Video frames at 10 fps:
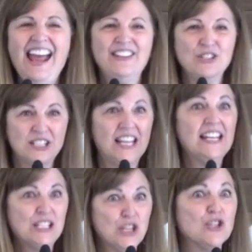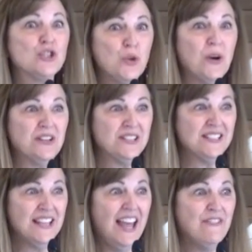and there's getting to the
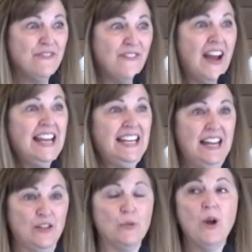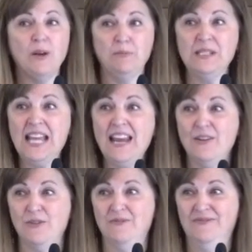source and finding the rotten
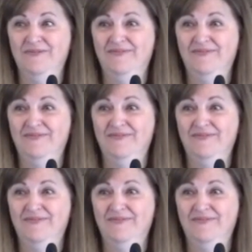potato.